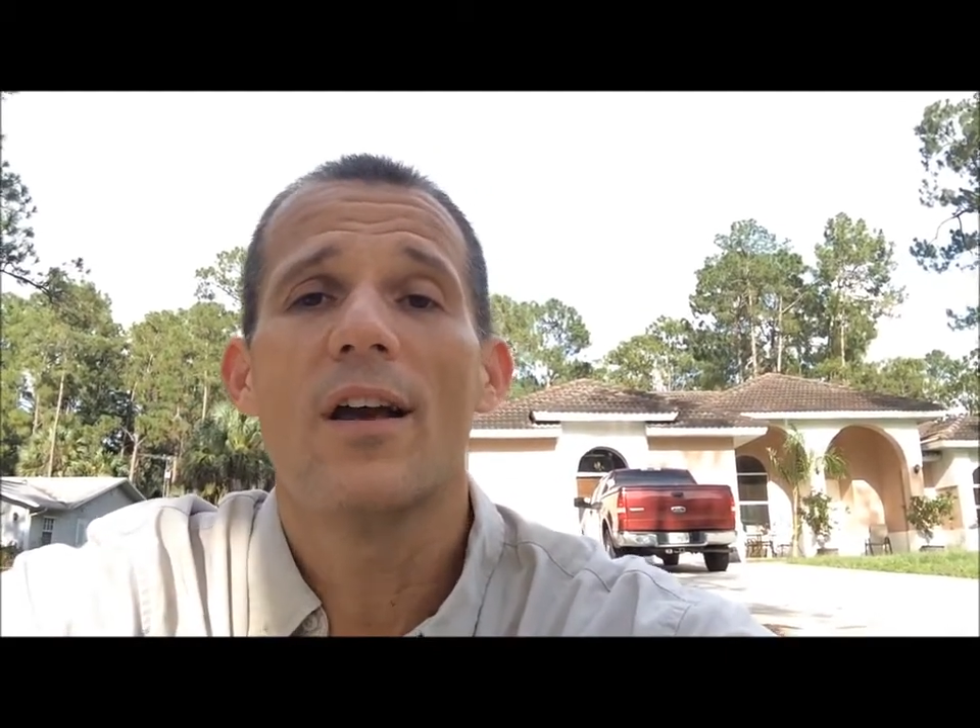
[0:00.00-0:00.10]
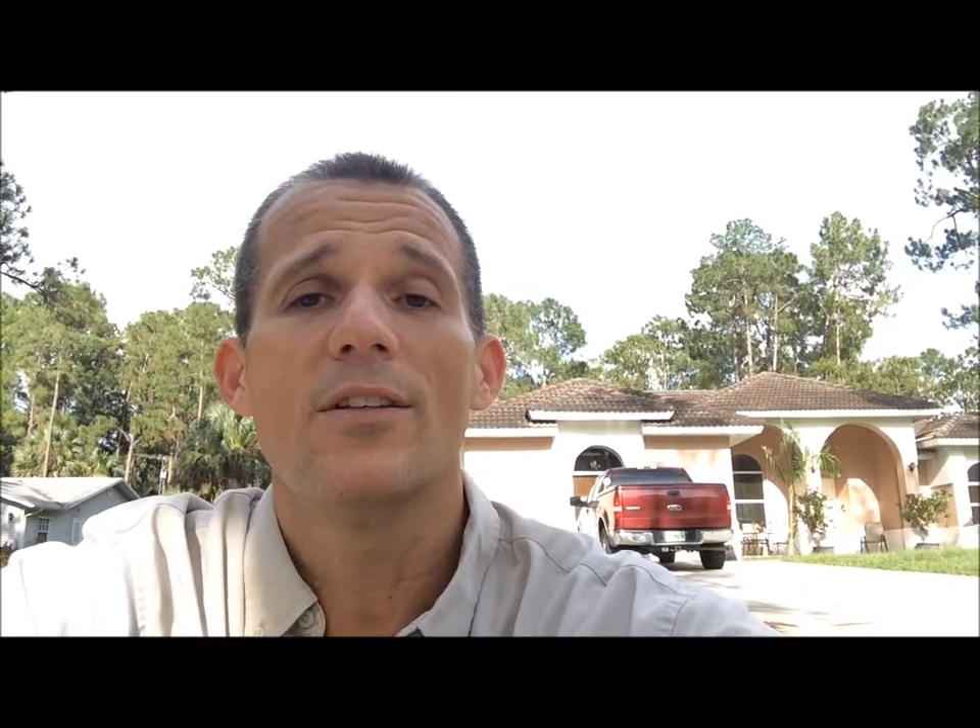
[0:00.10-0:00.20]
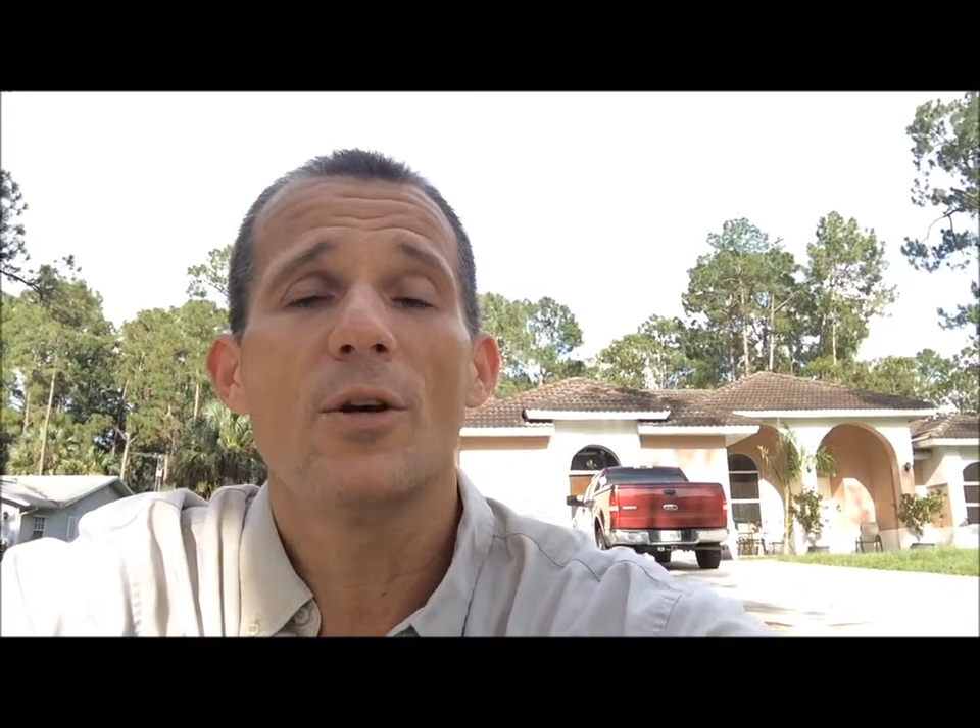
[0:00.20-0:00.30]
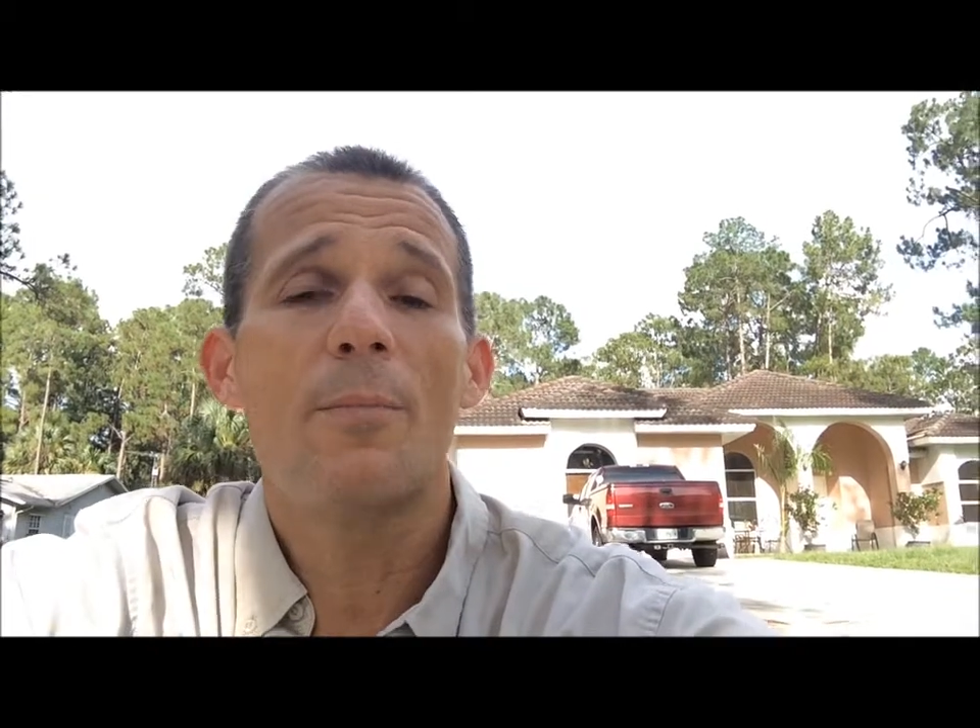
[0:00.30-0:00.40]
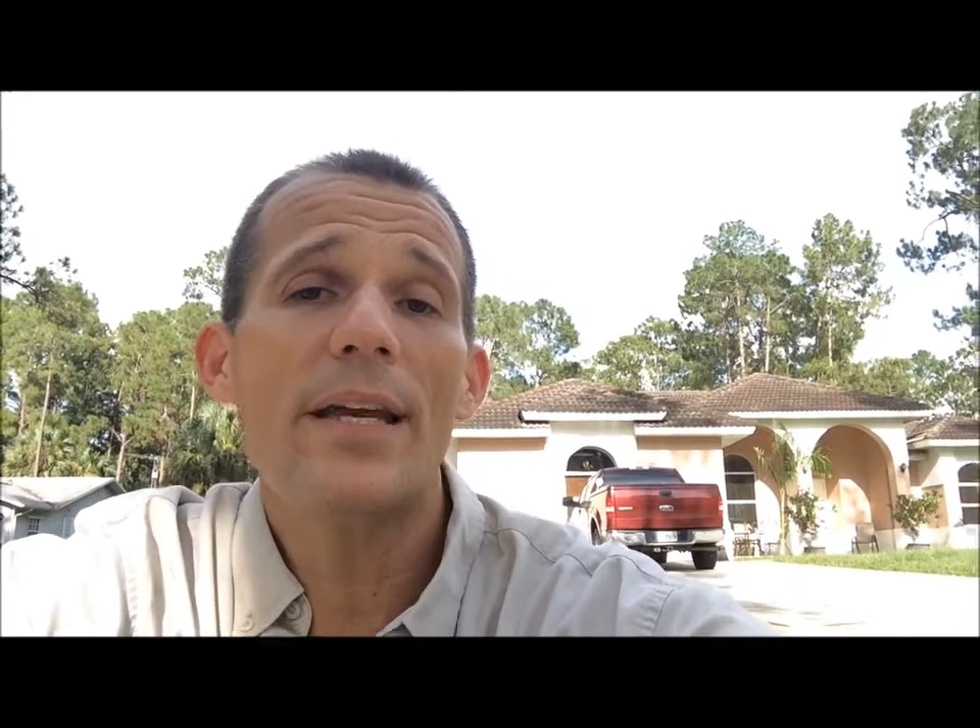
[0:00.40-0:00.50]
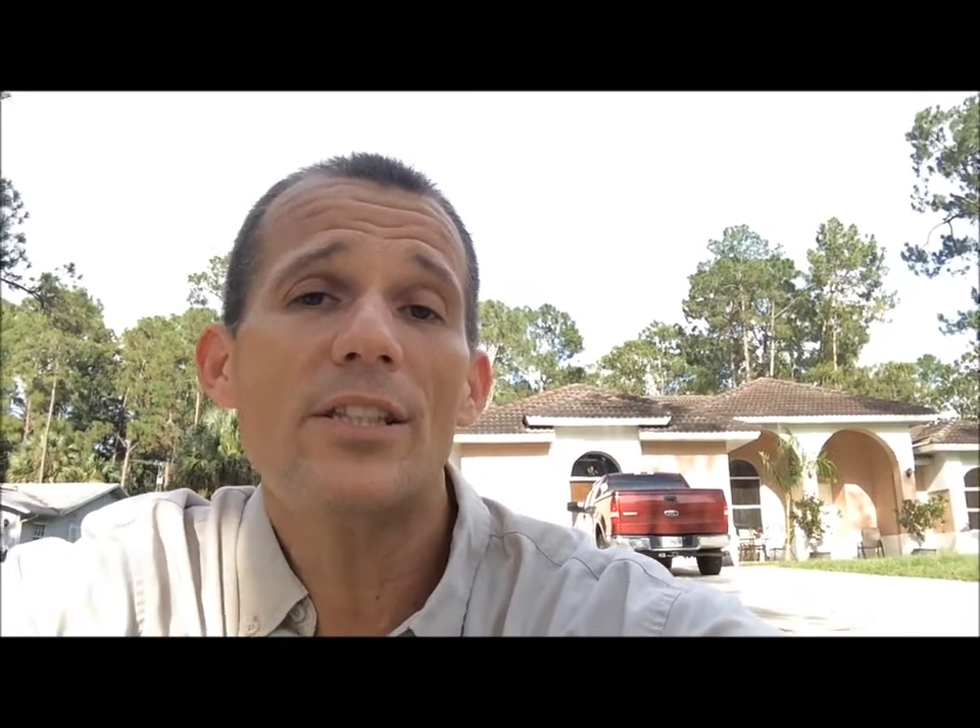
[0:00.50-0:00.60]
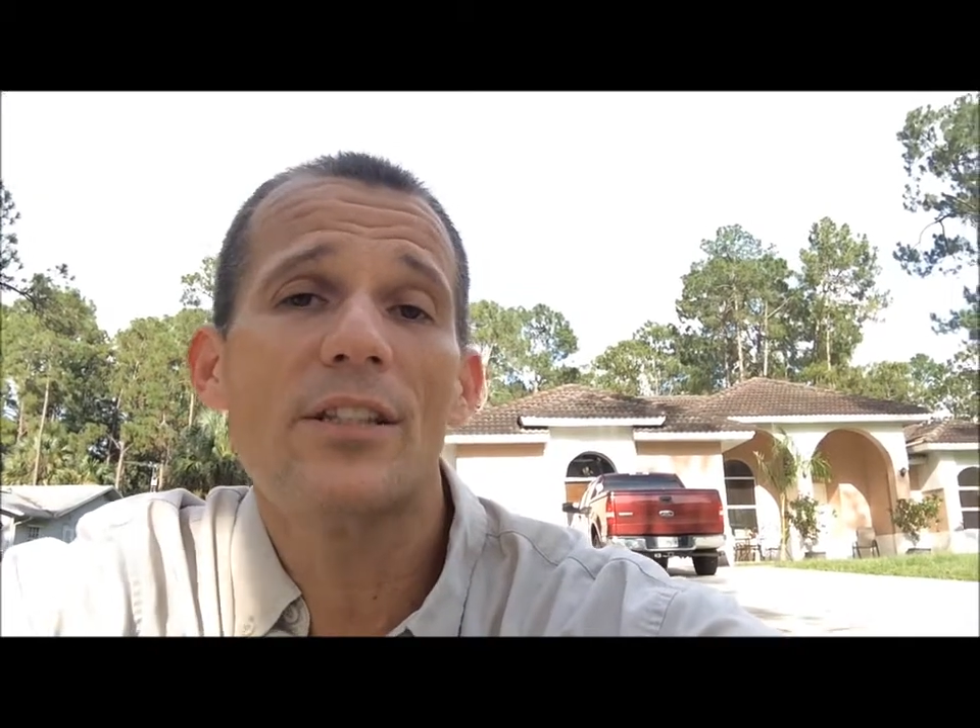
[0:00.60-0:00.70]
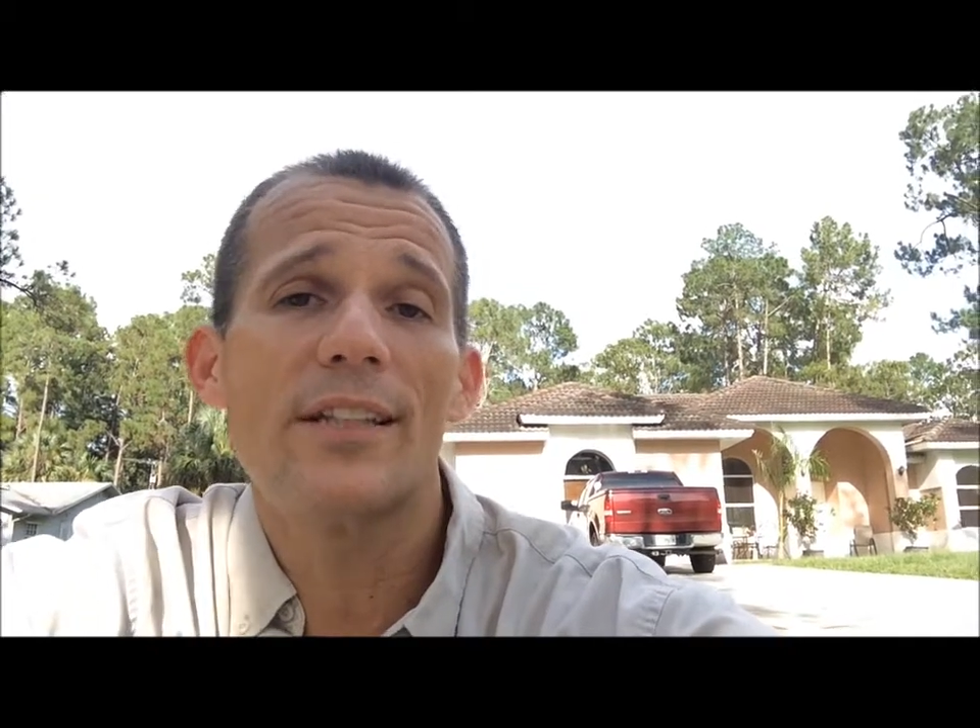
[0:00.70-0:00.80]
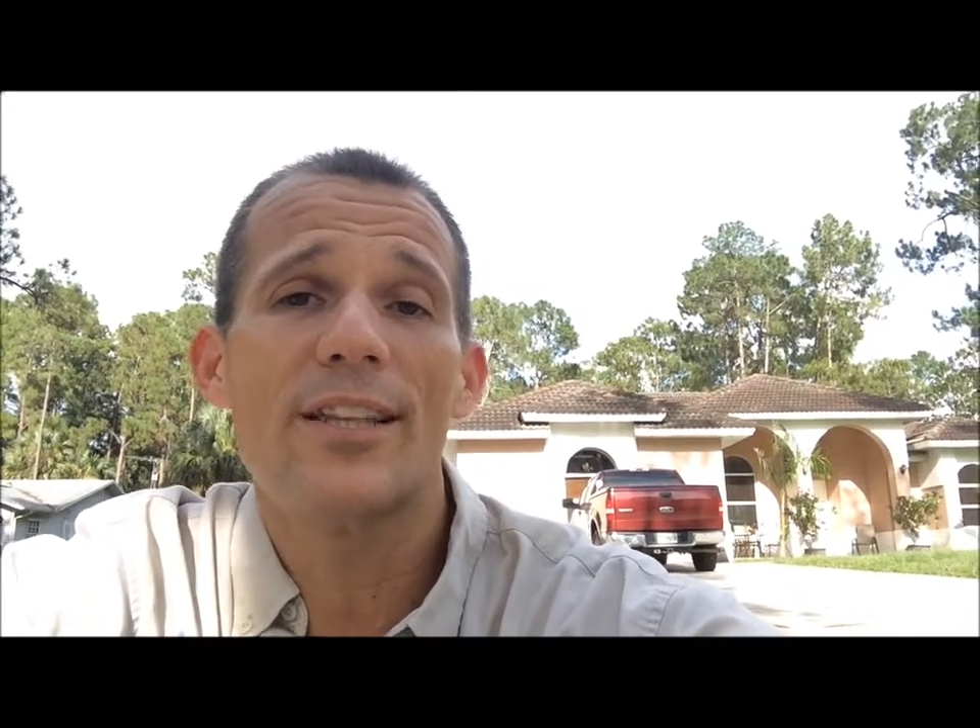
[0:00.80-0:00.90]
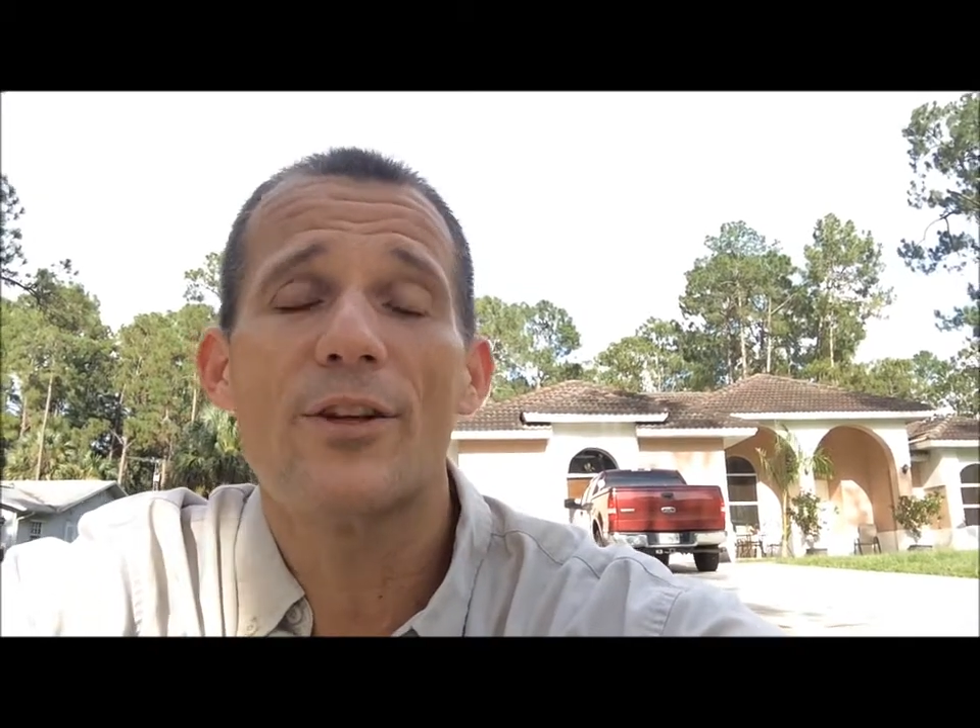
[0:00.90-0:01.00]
So basically,